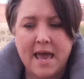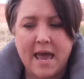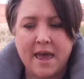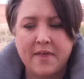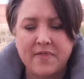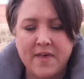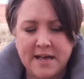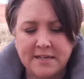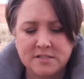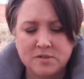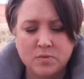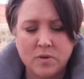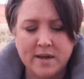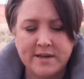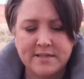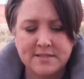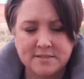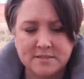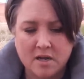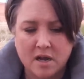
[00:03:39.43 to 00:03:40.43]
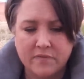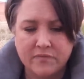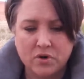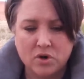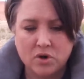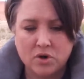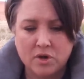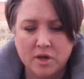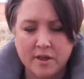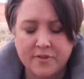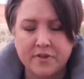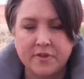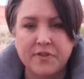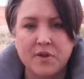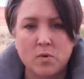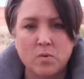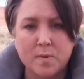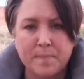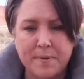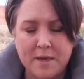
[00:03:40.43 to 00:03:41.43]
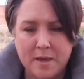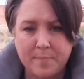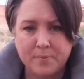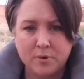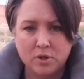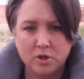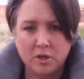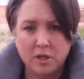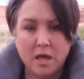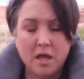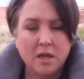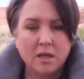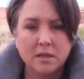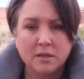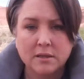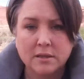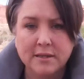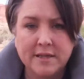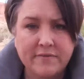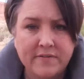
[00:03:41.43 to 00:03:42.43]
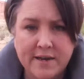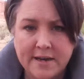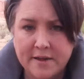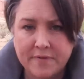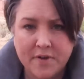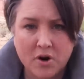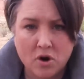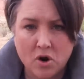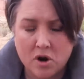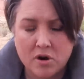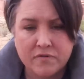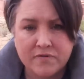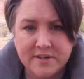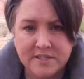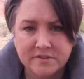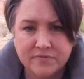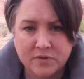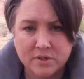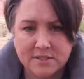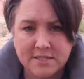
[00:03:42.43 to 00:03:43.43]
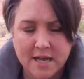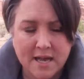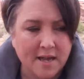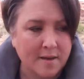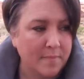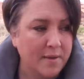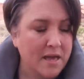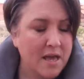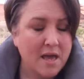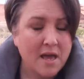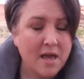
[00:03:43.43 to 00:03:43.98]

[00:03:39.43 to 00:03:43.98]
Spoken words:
And that's when I discovered that there were people living in their RVs full time.